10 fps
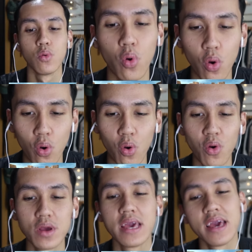
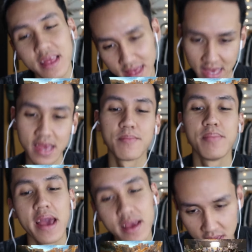Oh, okay, the head is
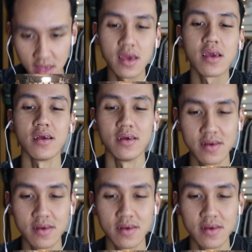banging.